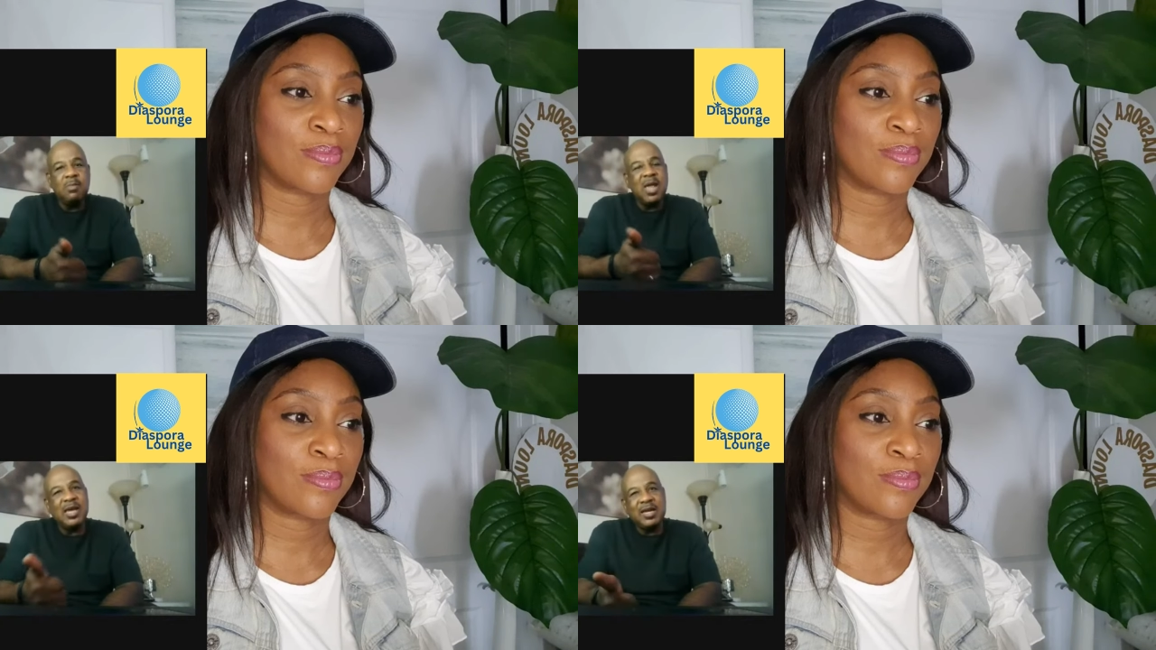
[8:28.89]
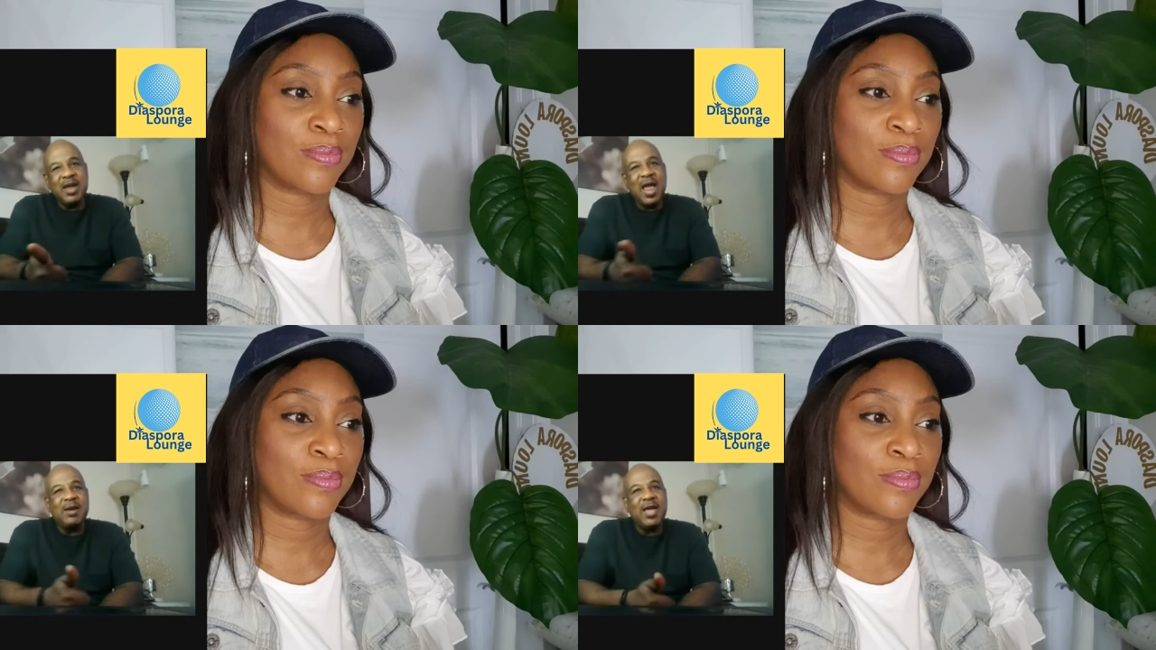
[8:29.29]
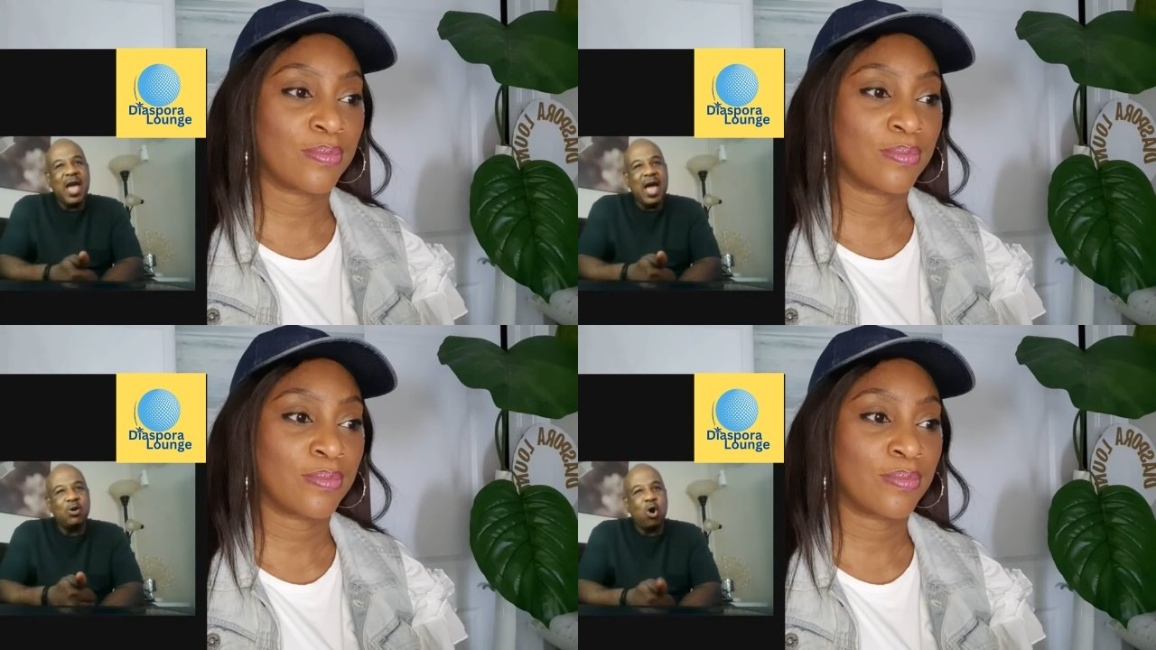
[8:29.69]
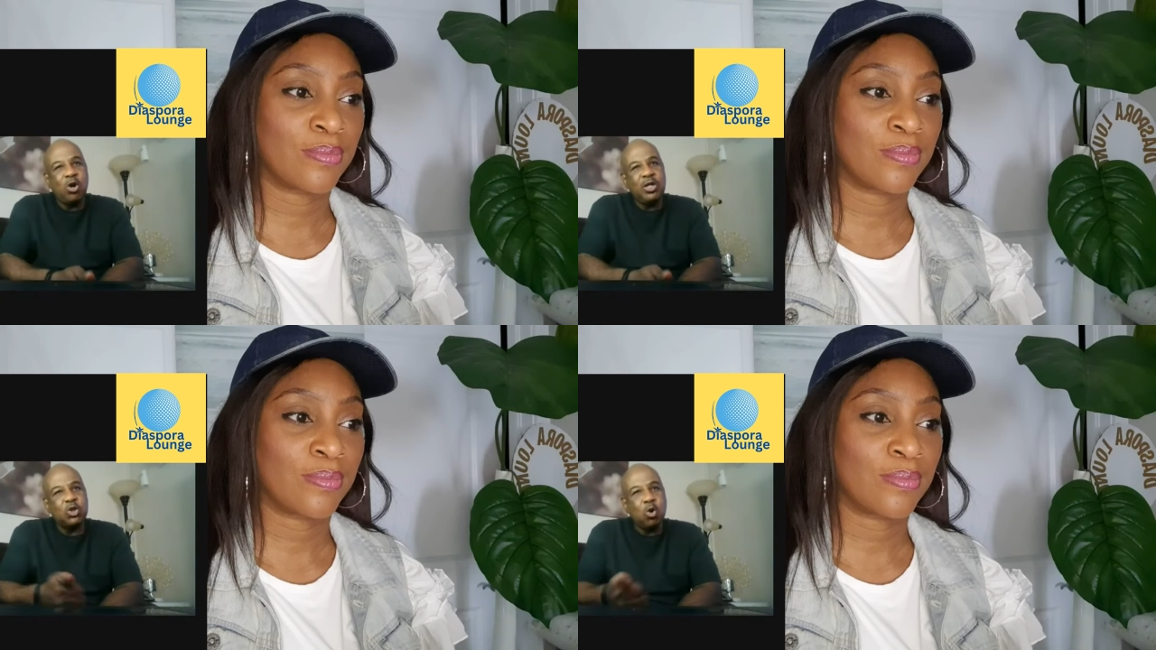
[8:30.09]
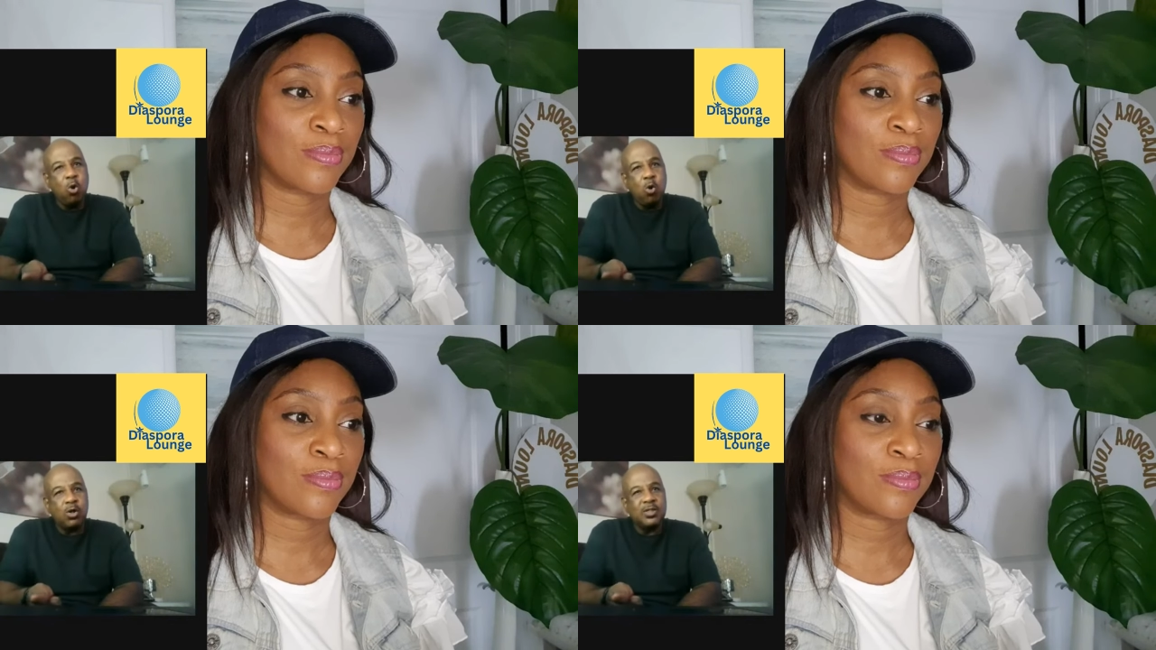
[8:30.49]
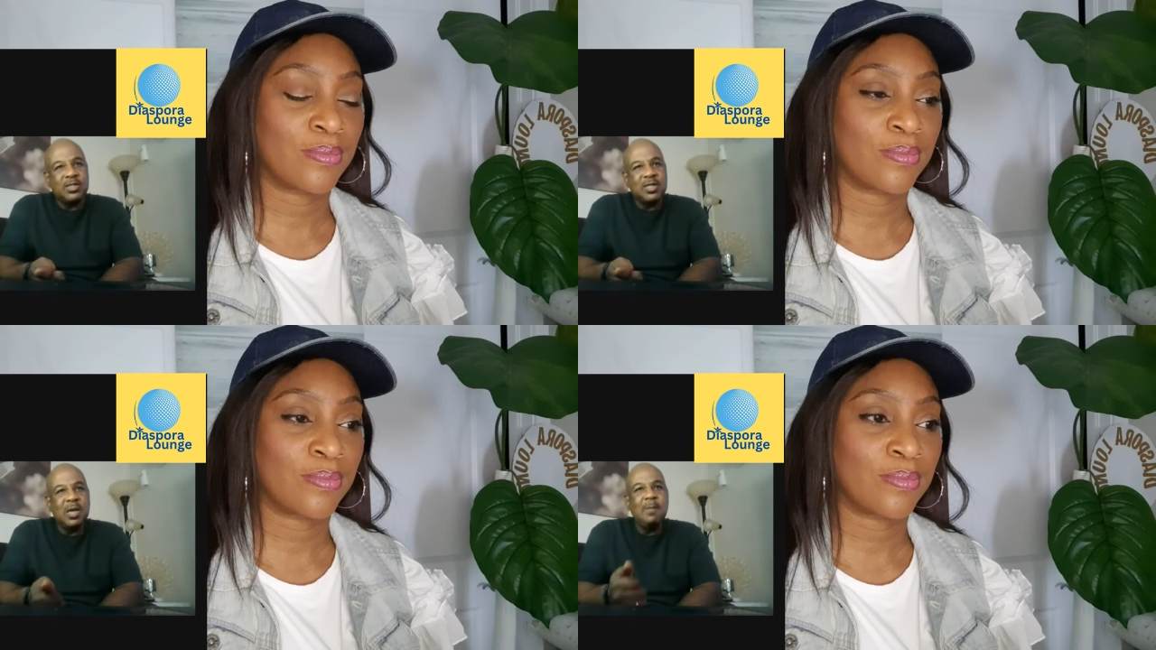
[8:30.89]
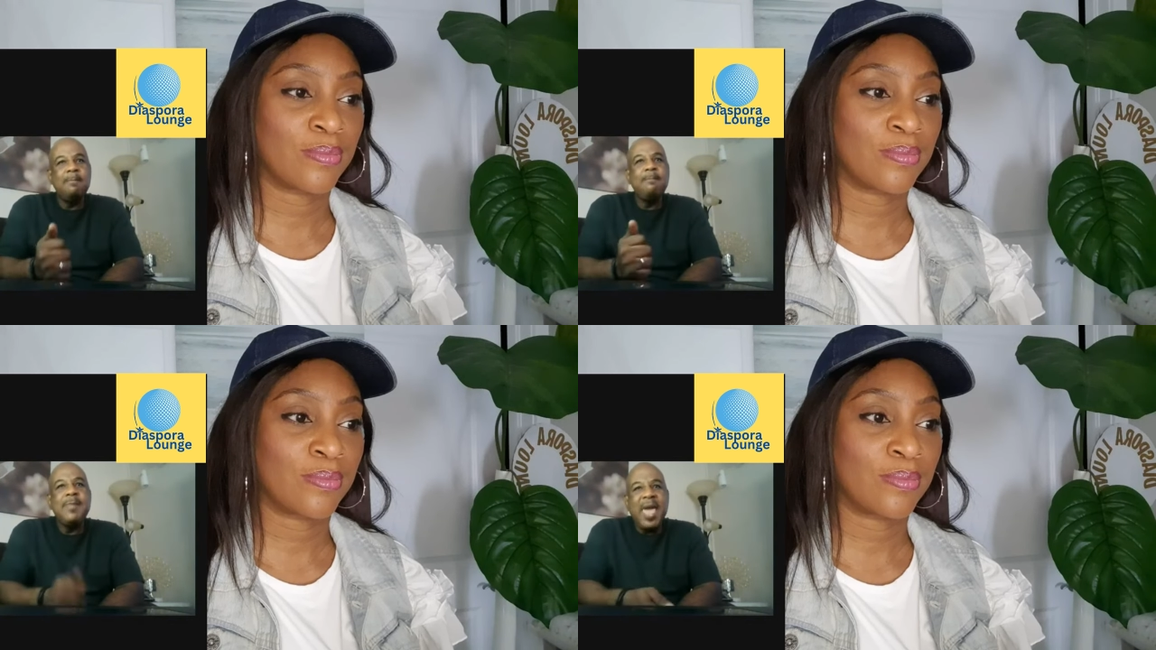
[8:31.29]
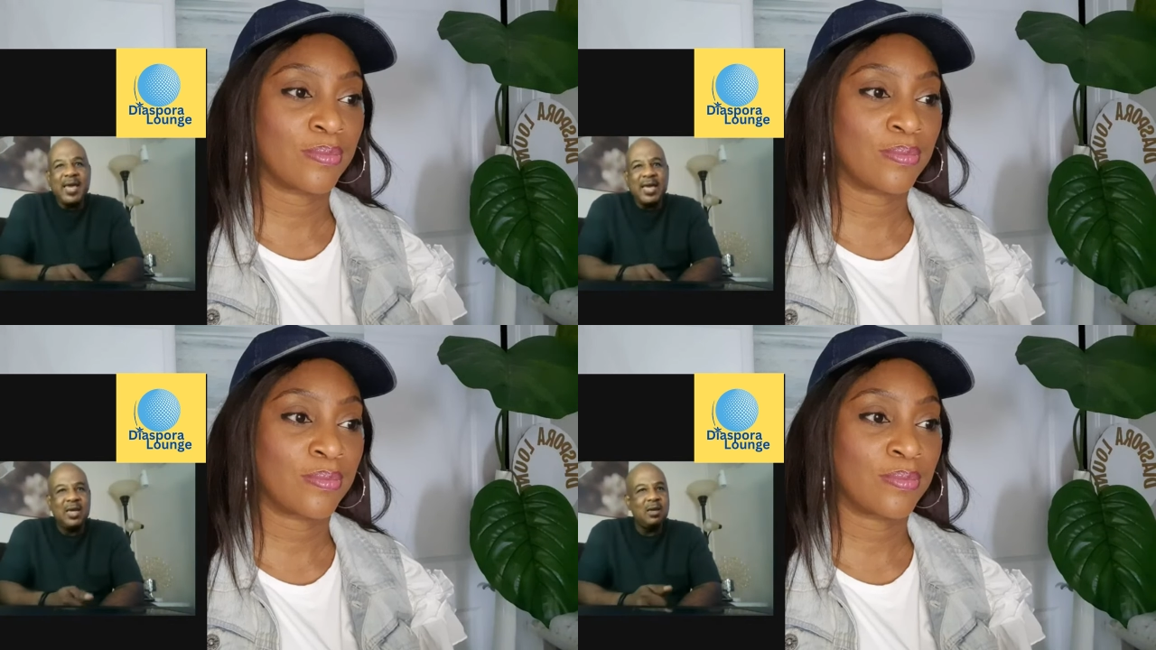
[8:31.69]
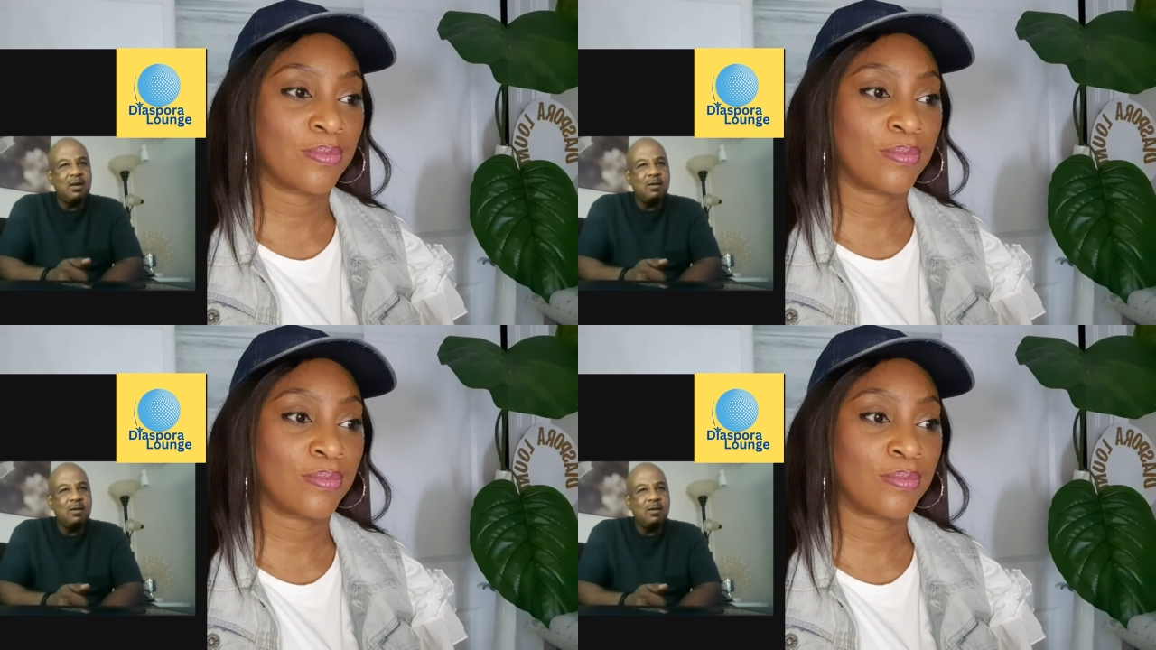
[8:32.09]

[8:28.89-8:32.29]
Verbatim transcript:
Speaker 1: Mele Kyari and all his cohorts make